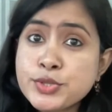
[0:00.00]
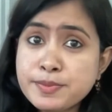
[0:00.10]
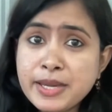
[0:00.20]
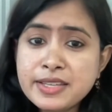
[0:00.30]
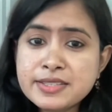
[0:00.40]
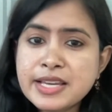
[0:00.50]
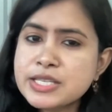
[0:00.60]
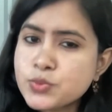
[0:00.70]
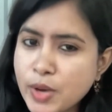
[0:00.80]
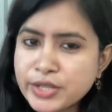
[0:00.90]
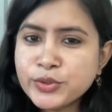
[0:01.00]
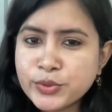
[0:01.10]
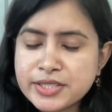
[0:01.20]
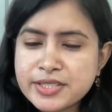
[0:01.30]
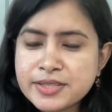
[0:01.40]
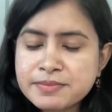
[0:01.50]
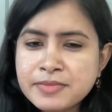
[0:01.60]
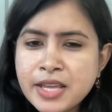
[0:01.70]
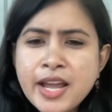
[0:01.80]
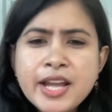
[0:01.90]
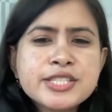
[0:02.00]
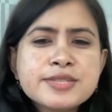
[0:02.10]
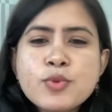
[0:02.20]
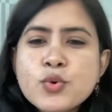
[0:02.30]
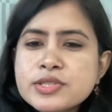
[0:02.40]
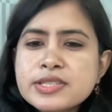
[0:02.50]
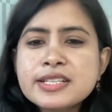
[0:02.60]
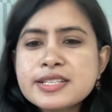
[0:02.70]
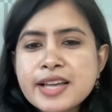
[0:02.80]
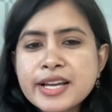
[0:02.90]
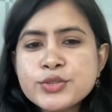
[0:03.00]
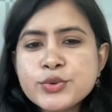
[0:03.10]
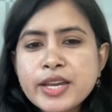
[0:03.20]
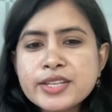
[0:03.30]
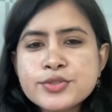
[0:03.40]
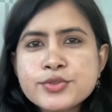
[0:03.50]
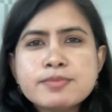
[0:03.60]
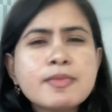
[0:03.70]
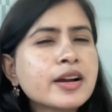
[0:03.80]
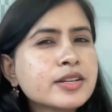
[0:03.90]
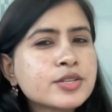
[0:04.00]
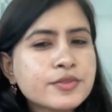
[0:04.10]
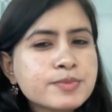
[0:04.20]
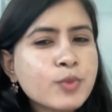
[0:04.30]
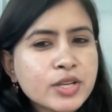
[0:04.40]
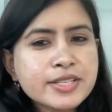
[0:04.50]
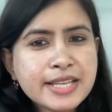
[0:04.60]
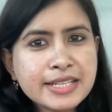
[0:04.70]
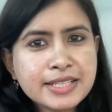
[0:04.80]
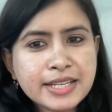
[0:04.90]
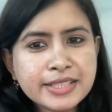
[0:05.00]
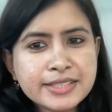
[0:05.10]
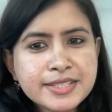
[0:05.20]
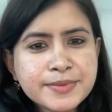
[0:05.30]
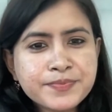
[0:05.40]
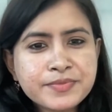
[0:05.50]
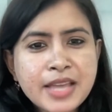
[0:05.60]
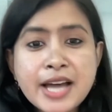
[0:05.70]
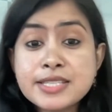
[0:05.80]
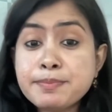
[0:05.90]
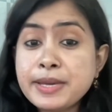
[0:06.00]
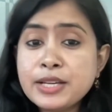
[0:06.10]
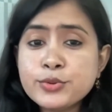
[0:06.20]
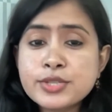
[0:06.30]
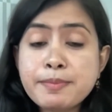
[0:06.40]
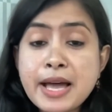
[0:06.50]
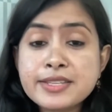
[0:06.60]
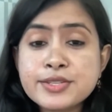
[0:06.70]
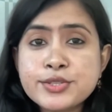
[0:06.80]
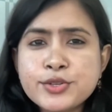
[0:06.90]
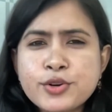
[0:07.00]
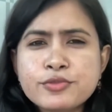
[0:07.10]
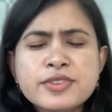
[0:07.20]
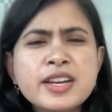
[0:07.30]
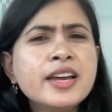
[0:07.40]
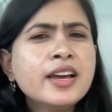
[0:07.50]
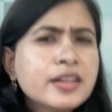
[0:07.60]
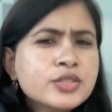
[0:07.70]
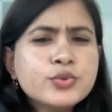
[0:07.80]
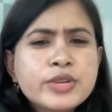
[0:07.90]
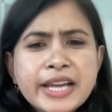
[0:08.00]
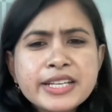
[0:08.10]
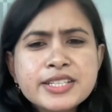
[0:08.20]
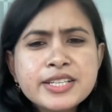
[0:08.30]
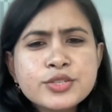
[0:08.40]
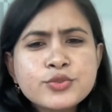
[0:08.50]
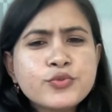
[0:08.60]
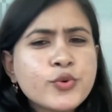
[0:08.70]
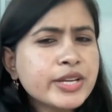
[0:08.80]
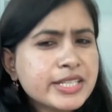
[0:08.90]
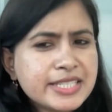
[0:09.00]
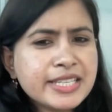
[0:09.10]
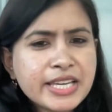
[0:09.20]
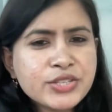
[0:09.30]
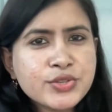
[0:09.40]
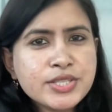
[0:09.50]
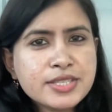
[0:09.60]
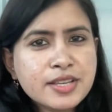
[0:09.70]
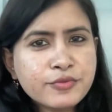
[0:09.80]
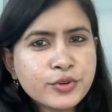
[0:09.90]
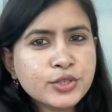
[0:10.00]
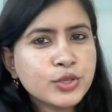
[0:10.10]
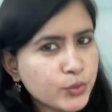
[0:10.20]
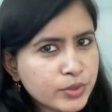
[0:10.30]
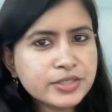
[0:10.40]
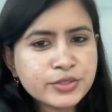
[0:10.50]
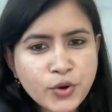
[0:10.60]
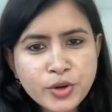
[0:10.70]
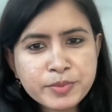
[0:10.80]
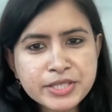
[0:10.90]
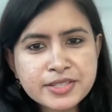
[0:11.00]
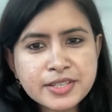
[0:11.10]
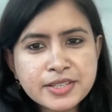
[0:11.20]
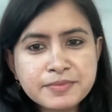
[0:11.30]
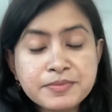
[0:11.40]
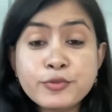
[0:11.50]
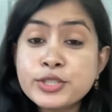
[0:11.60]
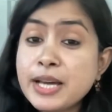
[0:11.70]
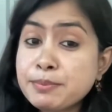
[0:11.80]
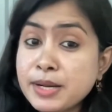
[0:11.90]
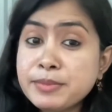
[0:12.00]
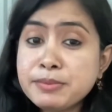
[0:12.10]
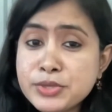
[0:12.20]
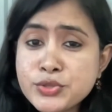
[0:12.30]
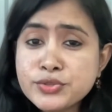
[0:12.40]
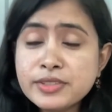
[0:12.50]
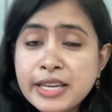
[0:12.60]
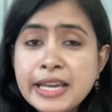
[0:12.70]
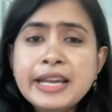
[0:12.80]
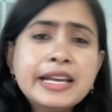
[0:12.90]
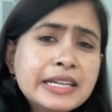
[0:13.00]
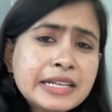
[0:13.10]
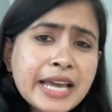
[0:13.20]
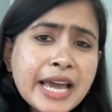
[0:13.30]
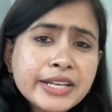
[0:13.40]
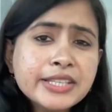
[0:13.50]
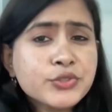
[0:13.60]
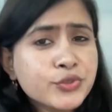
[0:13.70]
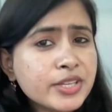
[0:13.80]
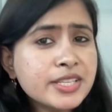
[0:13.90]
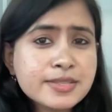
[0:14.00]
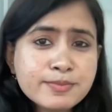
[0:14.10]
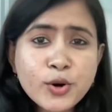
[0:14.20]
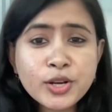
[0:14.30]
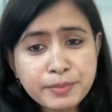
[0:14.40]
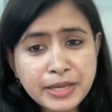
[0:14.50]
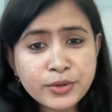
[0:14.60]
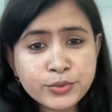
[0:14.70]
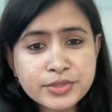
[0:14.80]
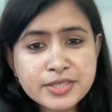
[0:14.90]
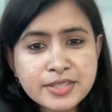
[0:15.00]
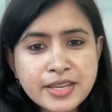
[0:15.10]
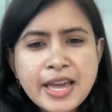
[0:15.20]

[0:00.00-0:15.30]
space as one unit. It's mostly designed to cater to the market of smaller satellites, has a payload capacity of 290 to 480 kgs for the low Earth orbit. For the upcoming mission, it'll carry three small payloads